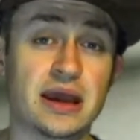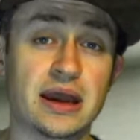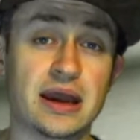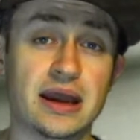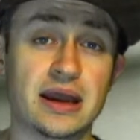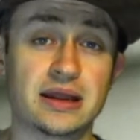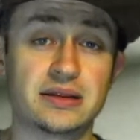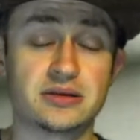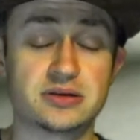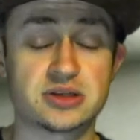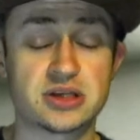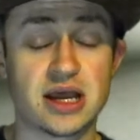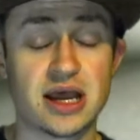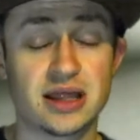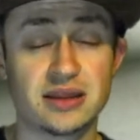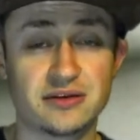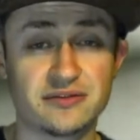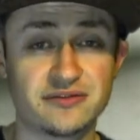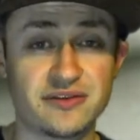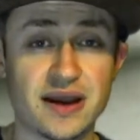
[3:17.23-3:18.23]
And there's
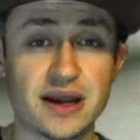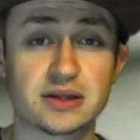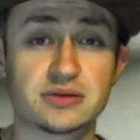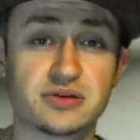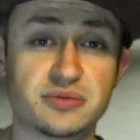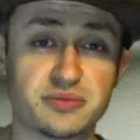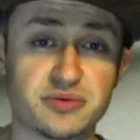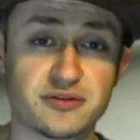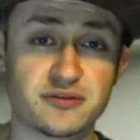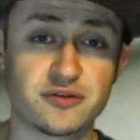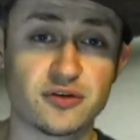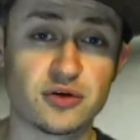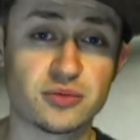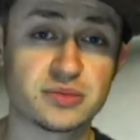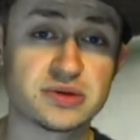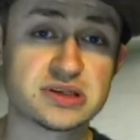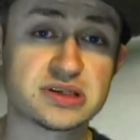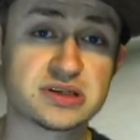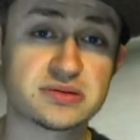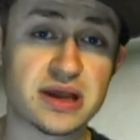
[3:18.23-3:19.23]
Honda factory
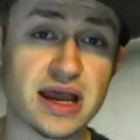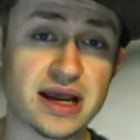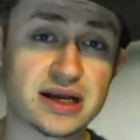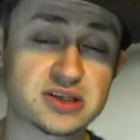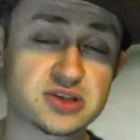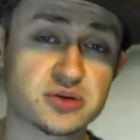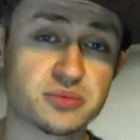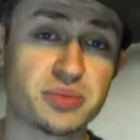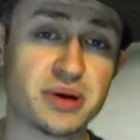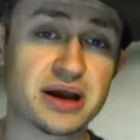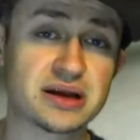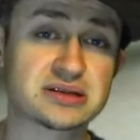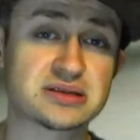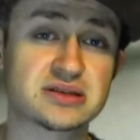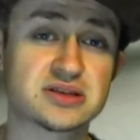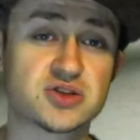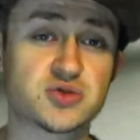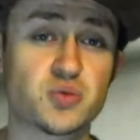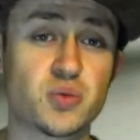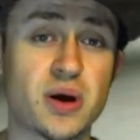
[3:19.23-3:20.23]
performance
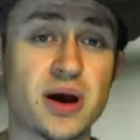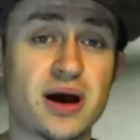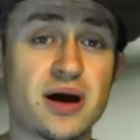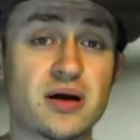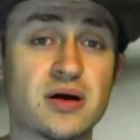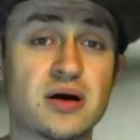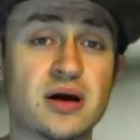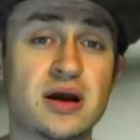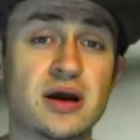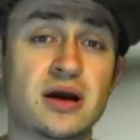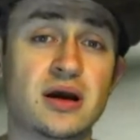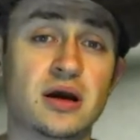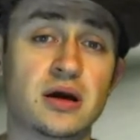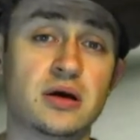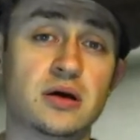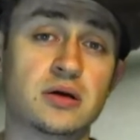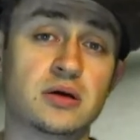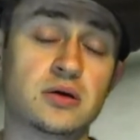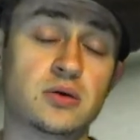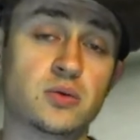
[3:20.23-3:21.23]
Axlebacks as well,
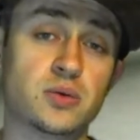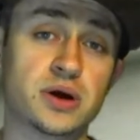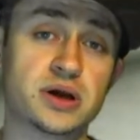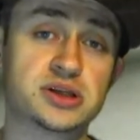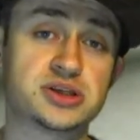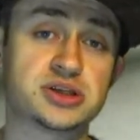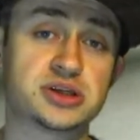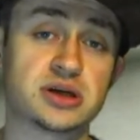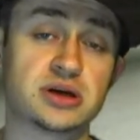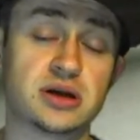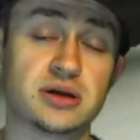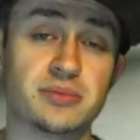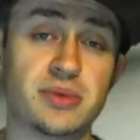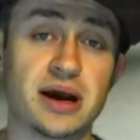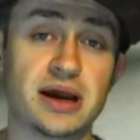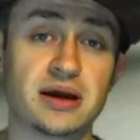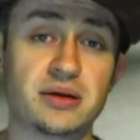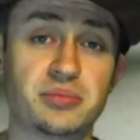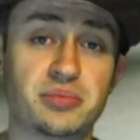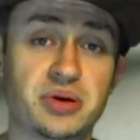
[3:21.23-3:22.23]
which in
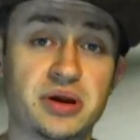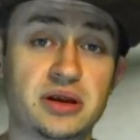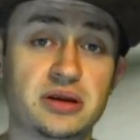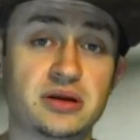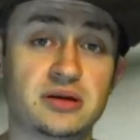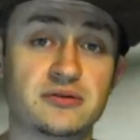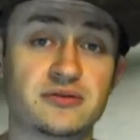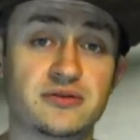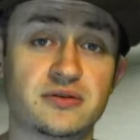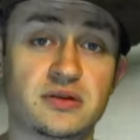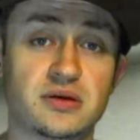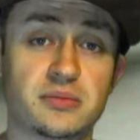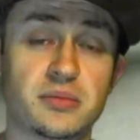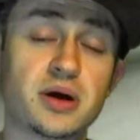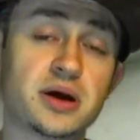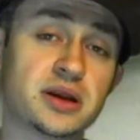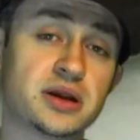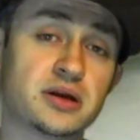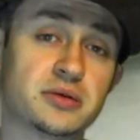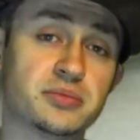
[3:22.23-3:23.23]
my opinion, for the
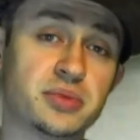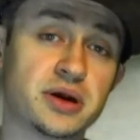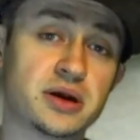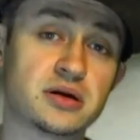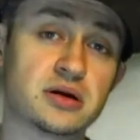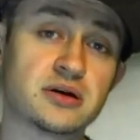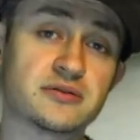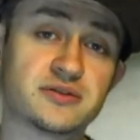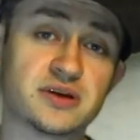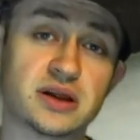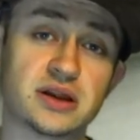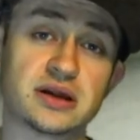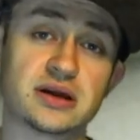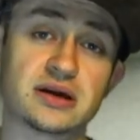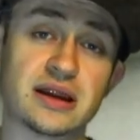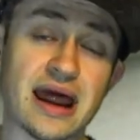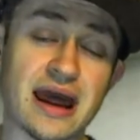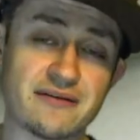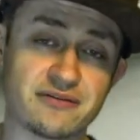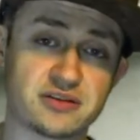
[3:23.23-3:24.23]
money, you're better off getting
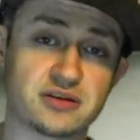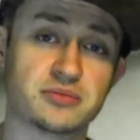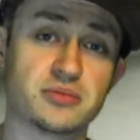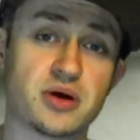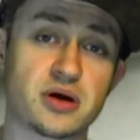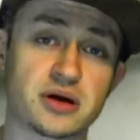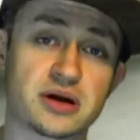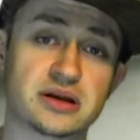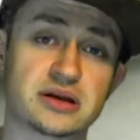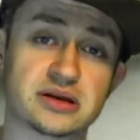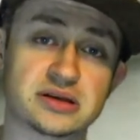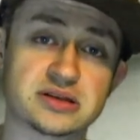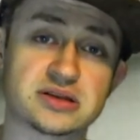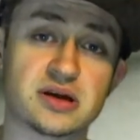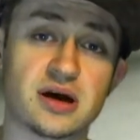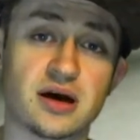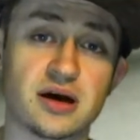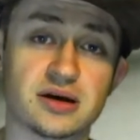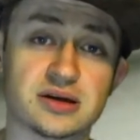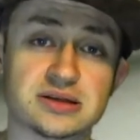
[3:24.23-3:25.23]
an aftermarket
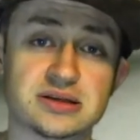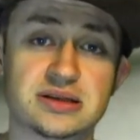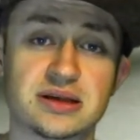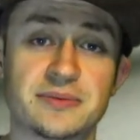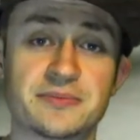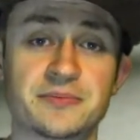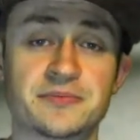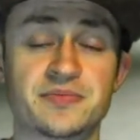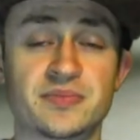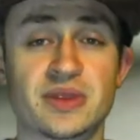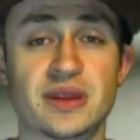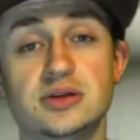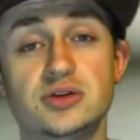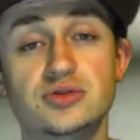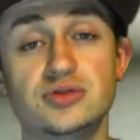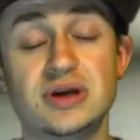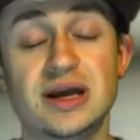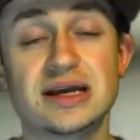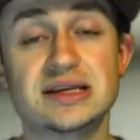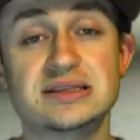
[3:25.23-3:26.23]
exhaust.
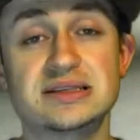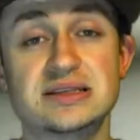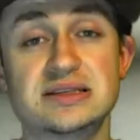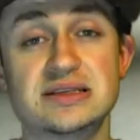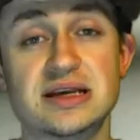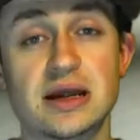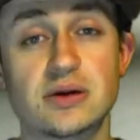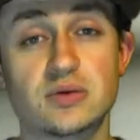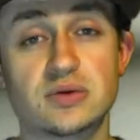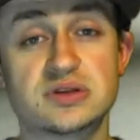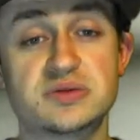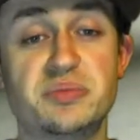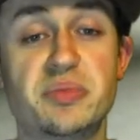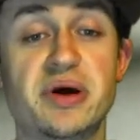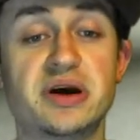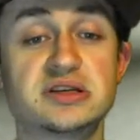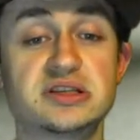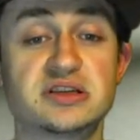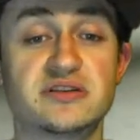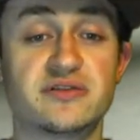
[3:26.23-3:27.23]
You guys decide what's
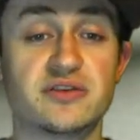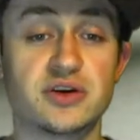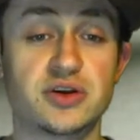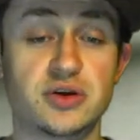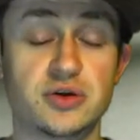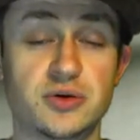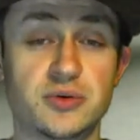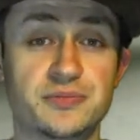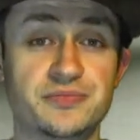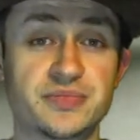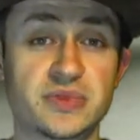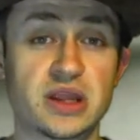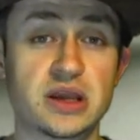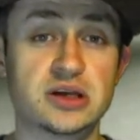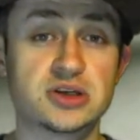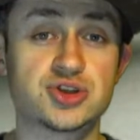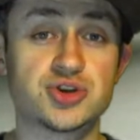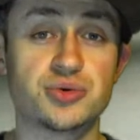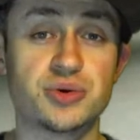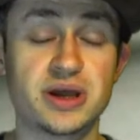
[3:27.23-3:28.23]
best for you.
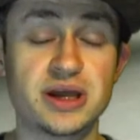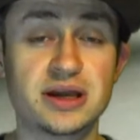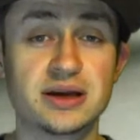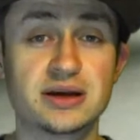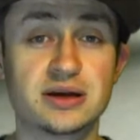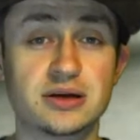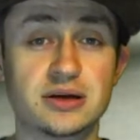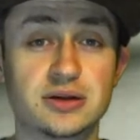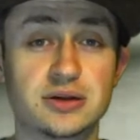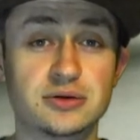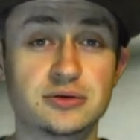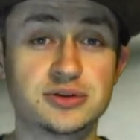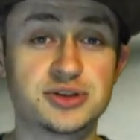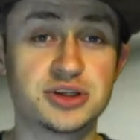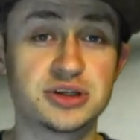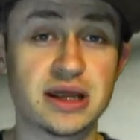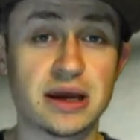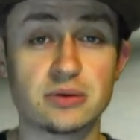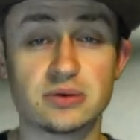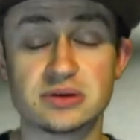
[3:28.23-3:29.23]
So in
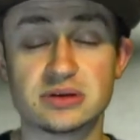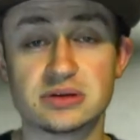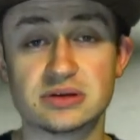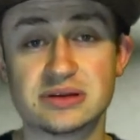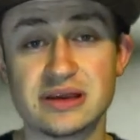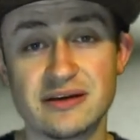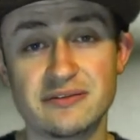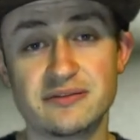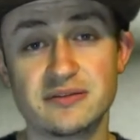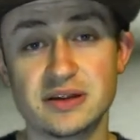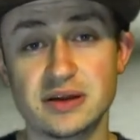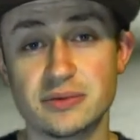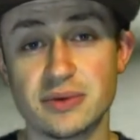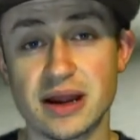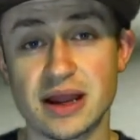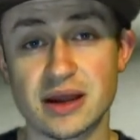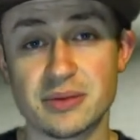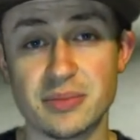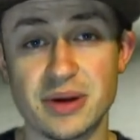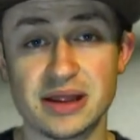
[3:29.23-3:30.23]
conclusion, I would definitely
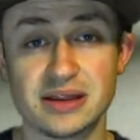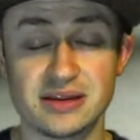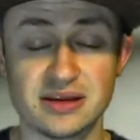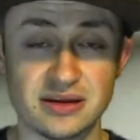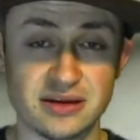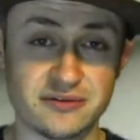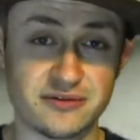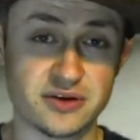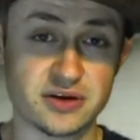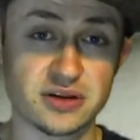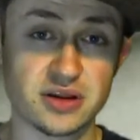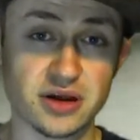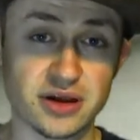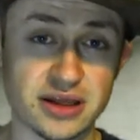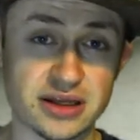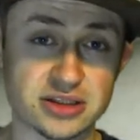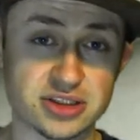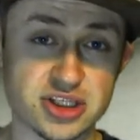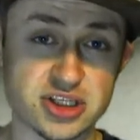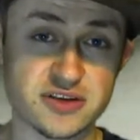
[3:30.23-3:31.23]
recommend it if you're
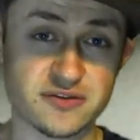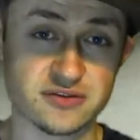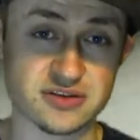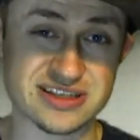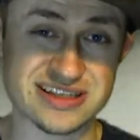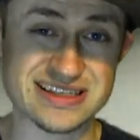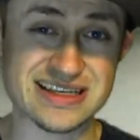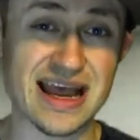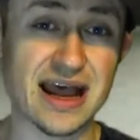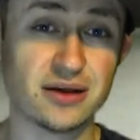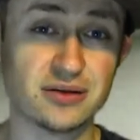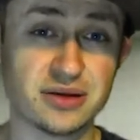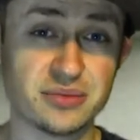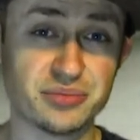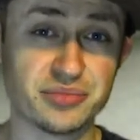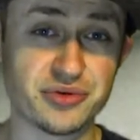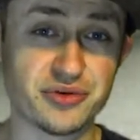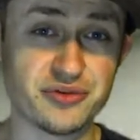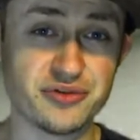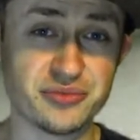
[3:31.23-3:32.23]
looking just for sound
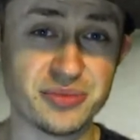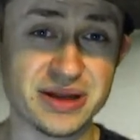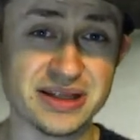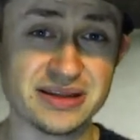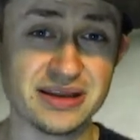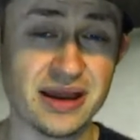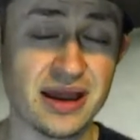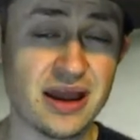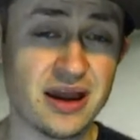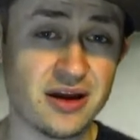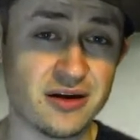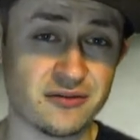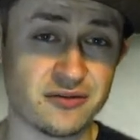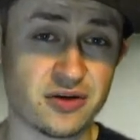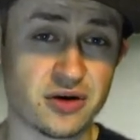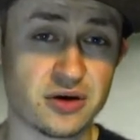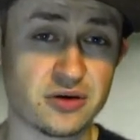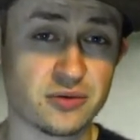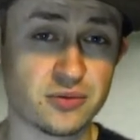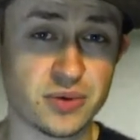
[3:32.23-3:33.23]
improvement
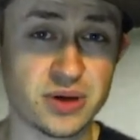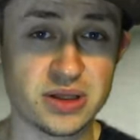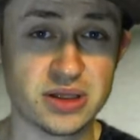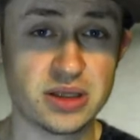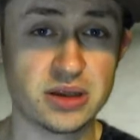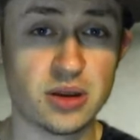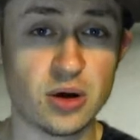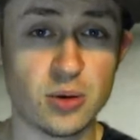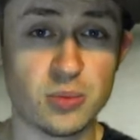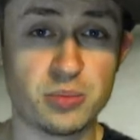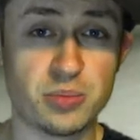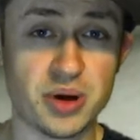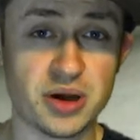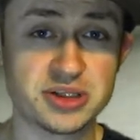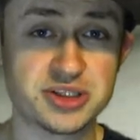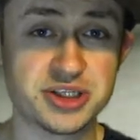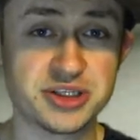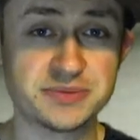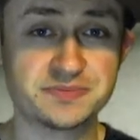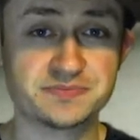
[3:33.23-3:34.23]
for a really low
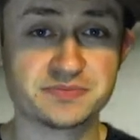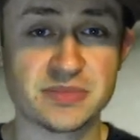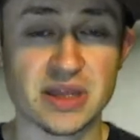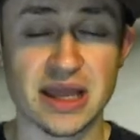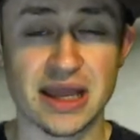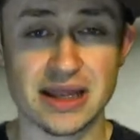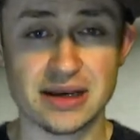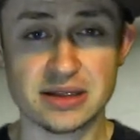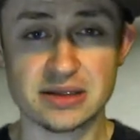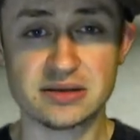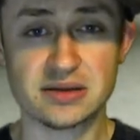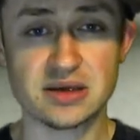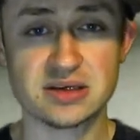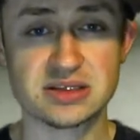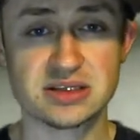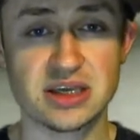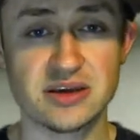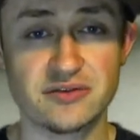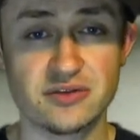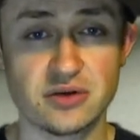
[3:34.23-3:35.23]
budget, and it
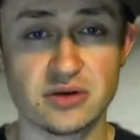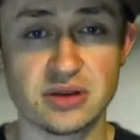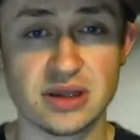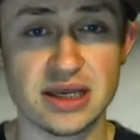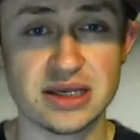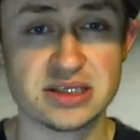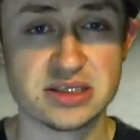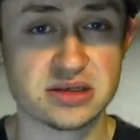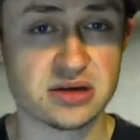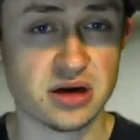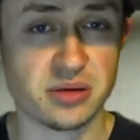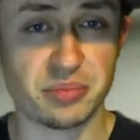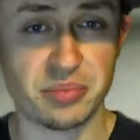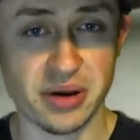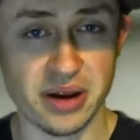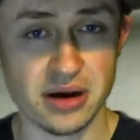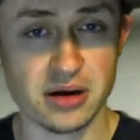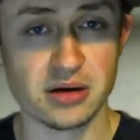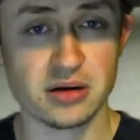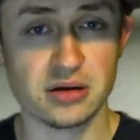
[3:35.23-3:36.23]
does give you a nicer
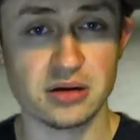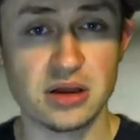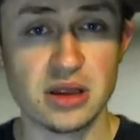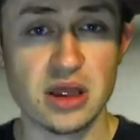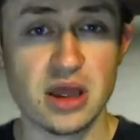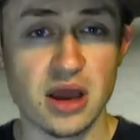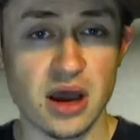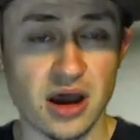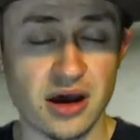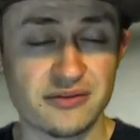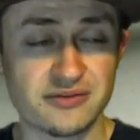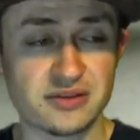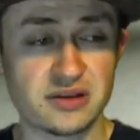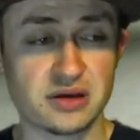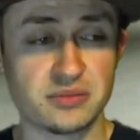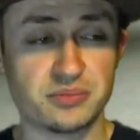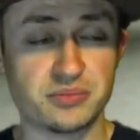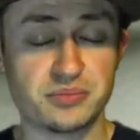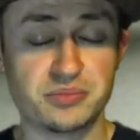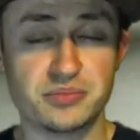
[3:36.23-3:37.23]
apparel of
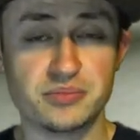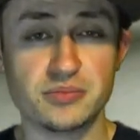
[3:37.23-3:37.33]
the